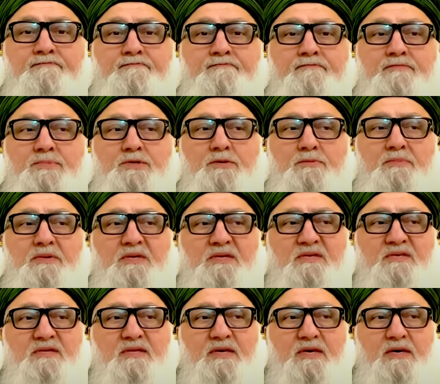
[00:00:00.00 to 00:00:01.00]
So
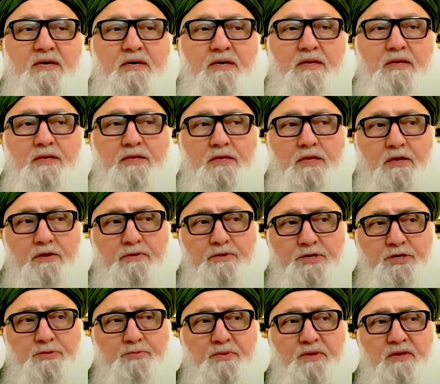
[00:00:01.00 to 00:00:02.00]
means the
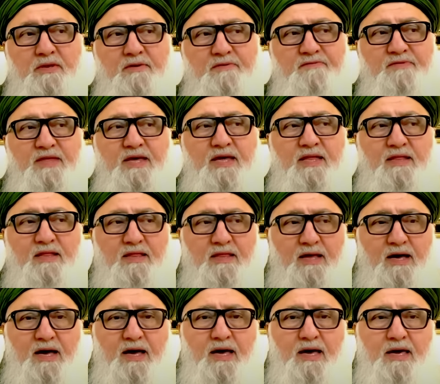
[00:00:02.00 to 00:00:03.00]
nourishment of that
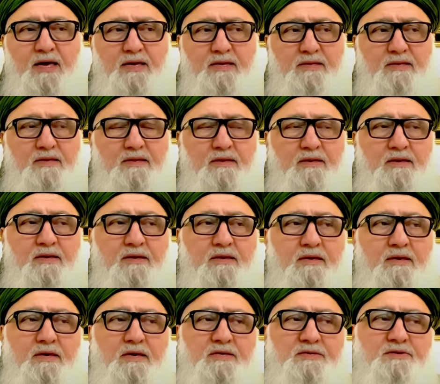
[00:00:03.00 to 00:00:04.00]
light
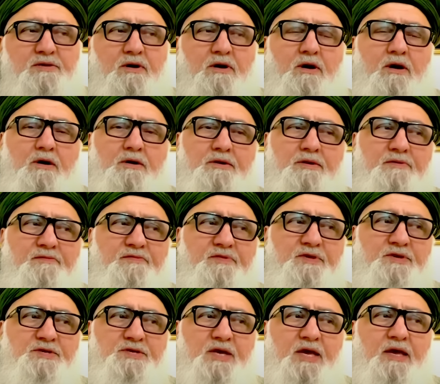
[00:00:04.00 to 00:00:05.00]
is the heart of
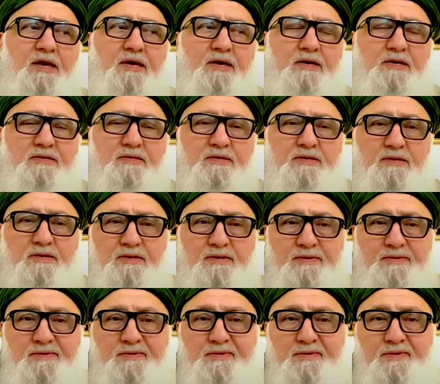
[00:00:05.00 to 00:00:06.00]
the shaykhs
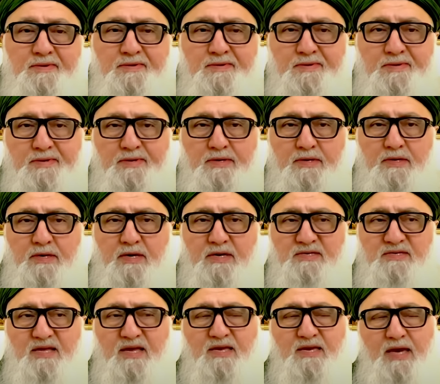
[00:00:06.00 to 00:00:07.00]

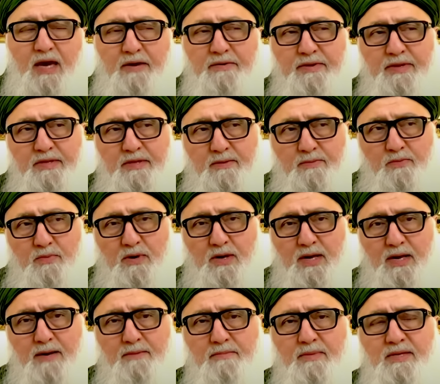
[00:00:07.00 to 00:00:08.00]
because they carry the
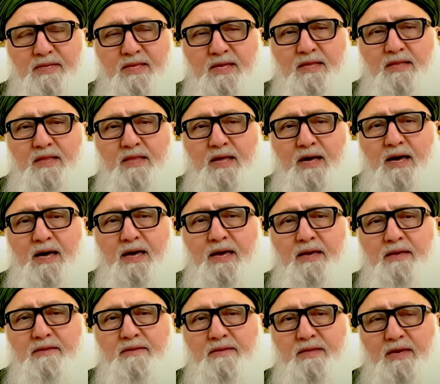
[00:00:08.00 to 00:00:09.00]
Muhammadan
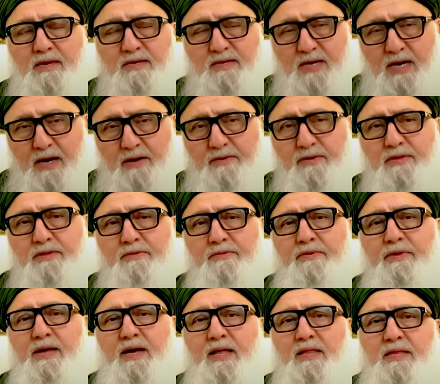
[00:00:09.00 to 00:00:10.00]
light, they carry the
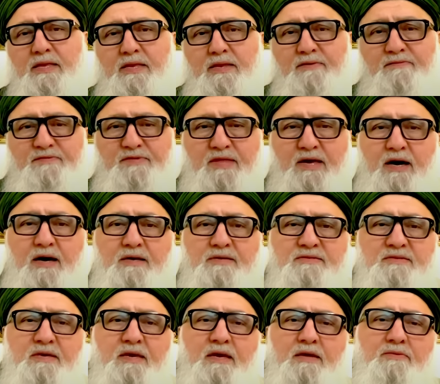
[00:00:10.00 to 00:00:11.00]
reality of
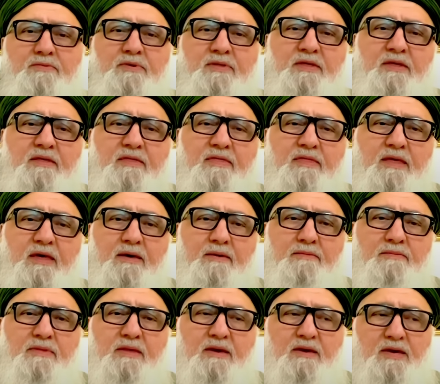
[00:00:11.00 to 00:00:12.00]
Ta'seen within
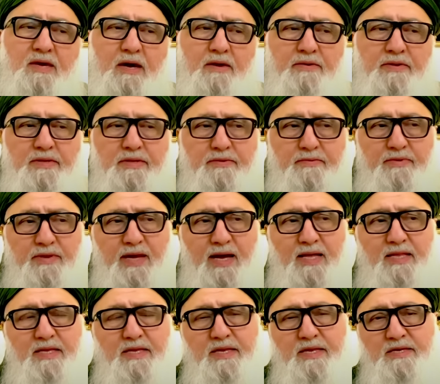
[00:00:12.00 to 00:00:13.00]
them, they carry the
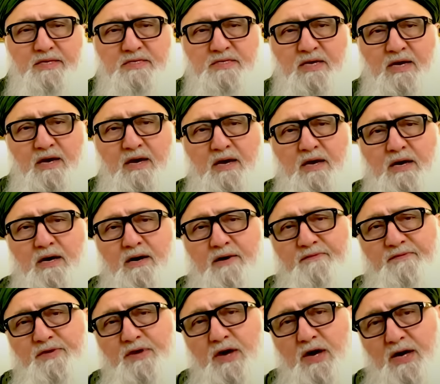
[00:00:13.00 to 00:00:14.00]
realities of
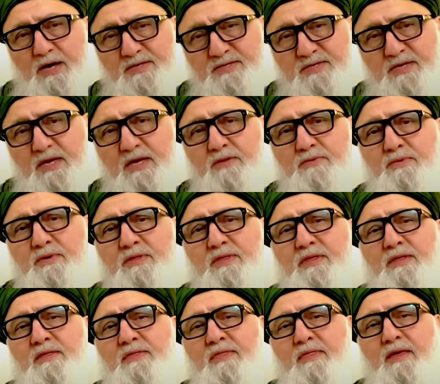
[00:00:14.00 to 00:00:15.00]
Yasin
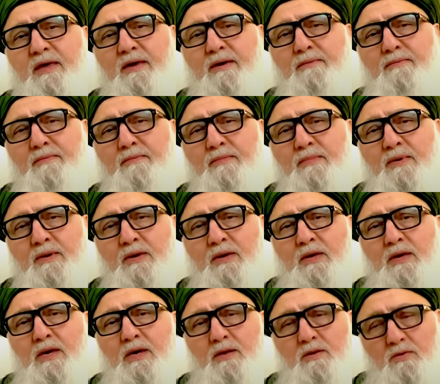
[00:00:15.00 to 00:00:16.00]
within them
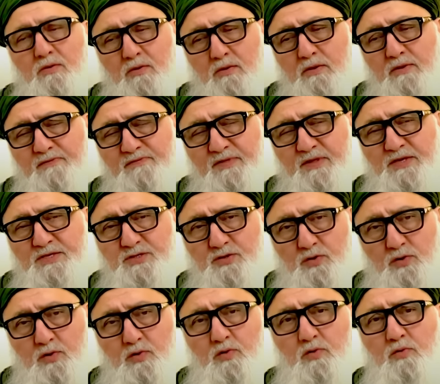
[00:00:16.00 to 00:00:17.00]
and all of these
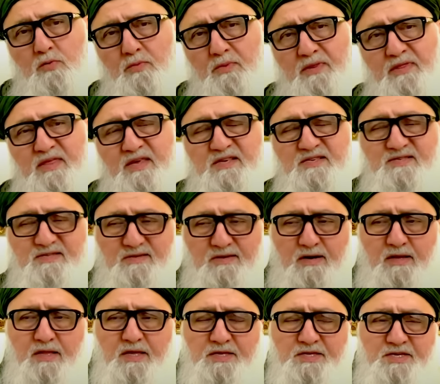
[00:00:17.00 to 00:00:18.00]
ulum and these
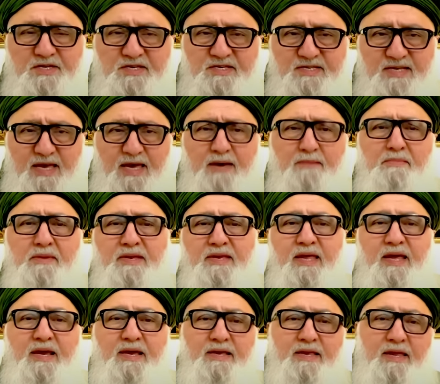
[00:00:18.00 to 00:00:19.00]
knowledges
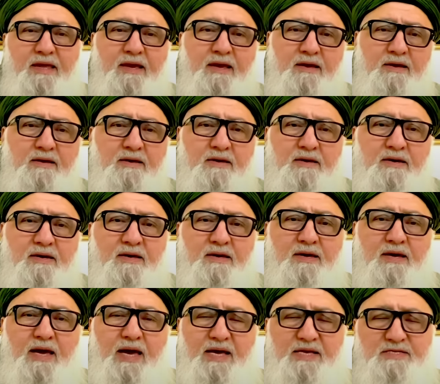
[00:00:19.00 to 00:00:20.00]
emanating
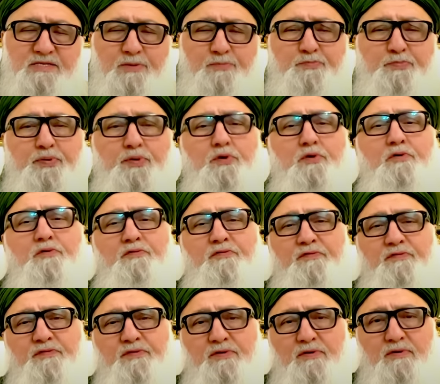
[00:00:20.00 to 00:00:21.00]
as a
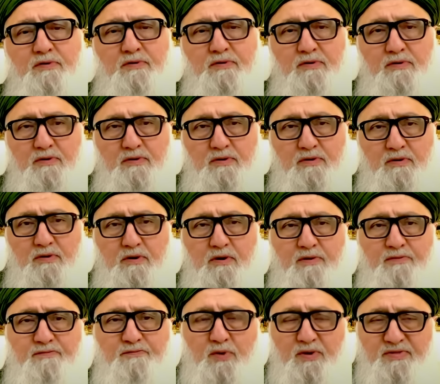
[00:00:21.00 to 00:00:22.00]
proof
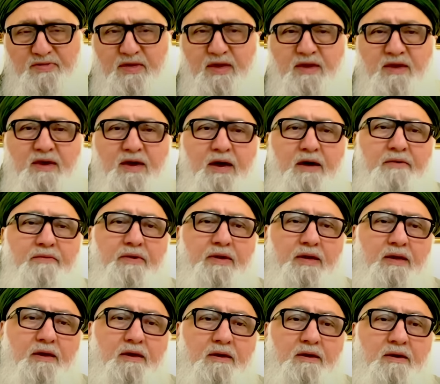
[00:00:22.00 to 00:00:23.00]
of what they
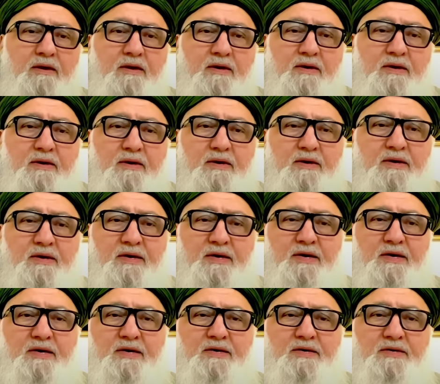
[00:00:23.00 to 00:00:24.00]
carry.
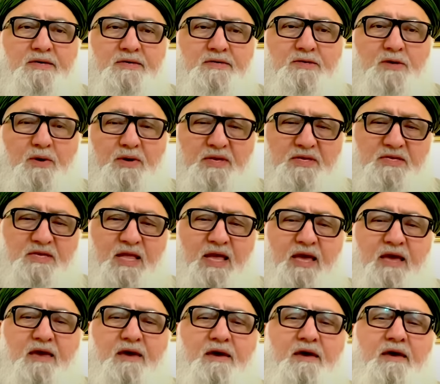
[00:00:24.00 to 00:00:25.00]
So it's
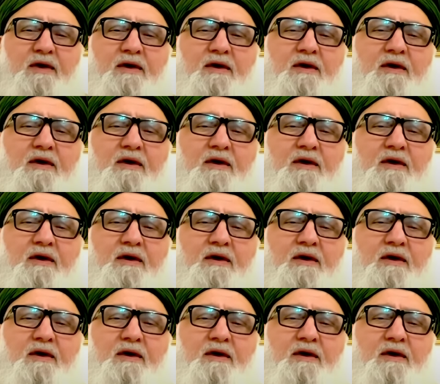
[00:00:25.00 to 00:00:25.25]
like a